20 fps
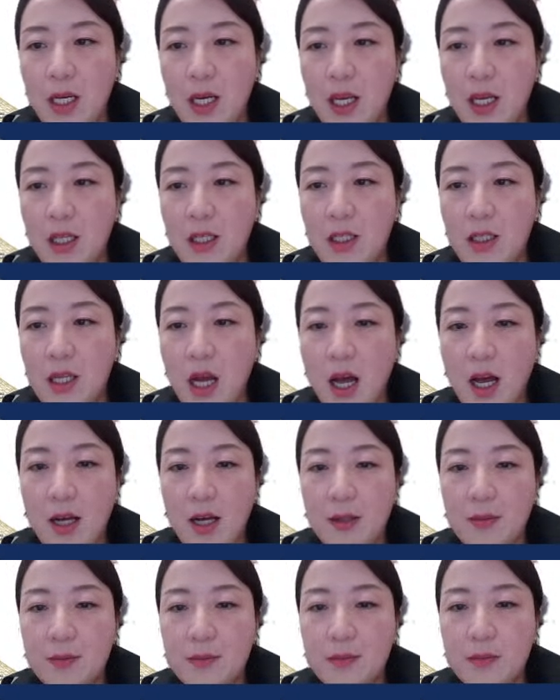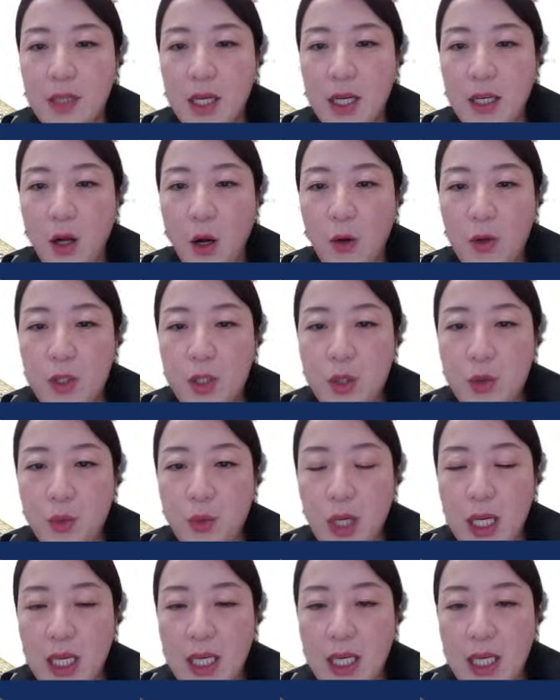And also
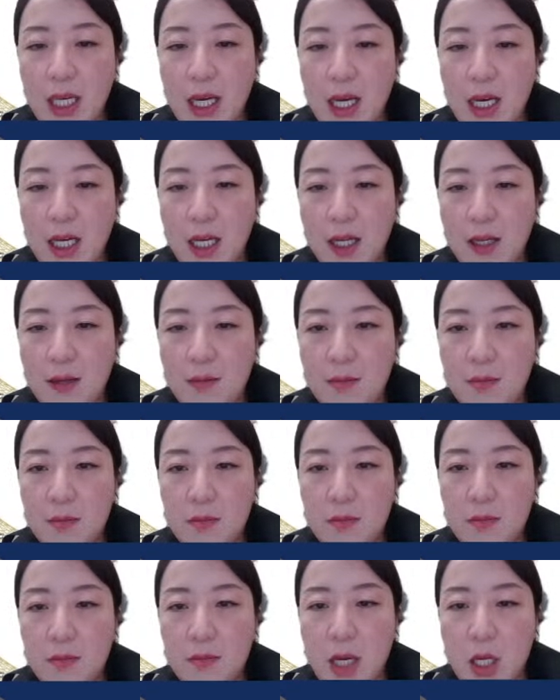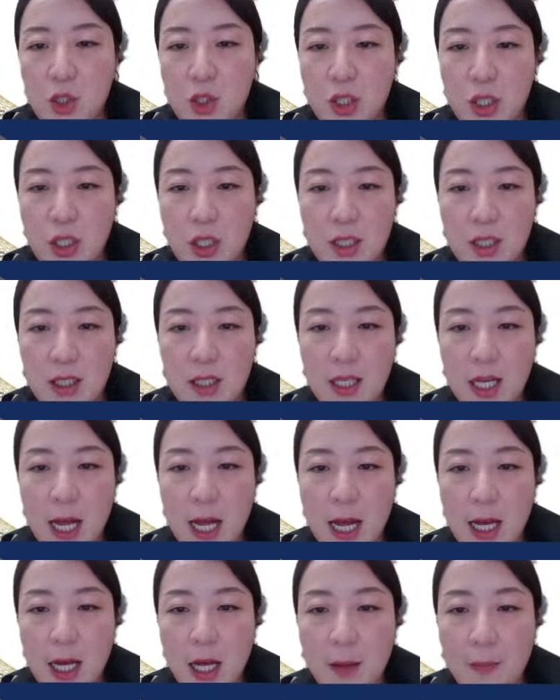we mention
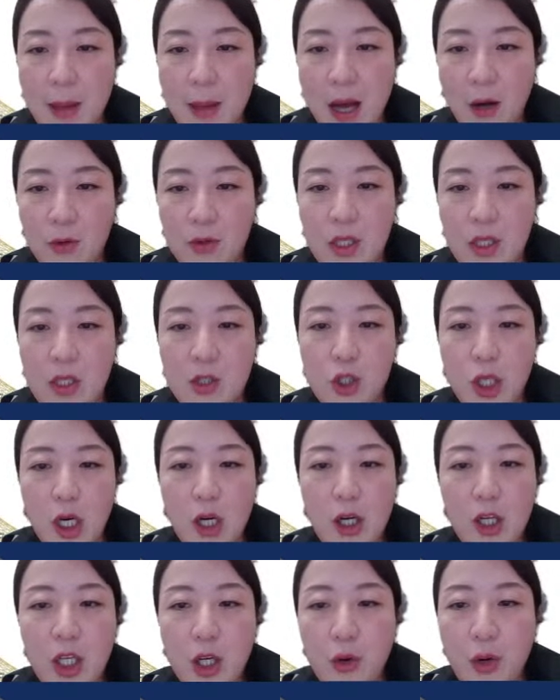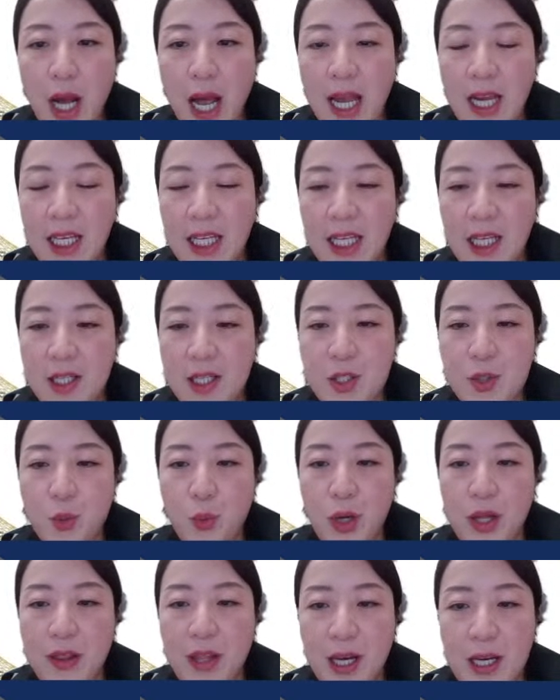about share your ideas
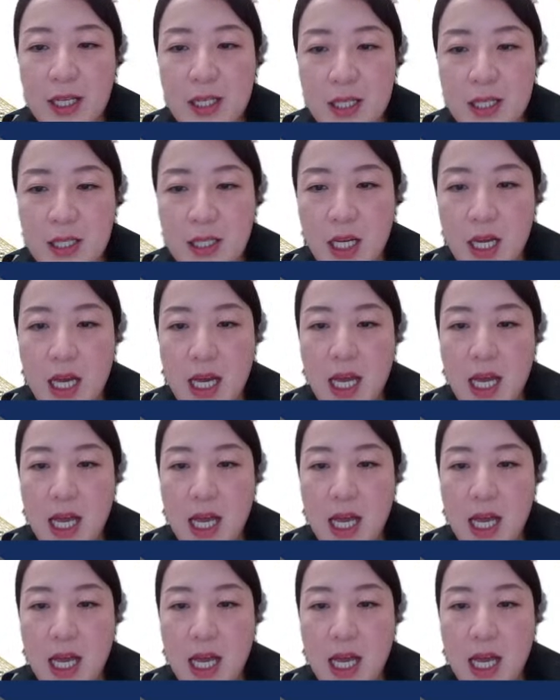with us.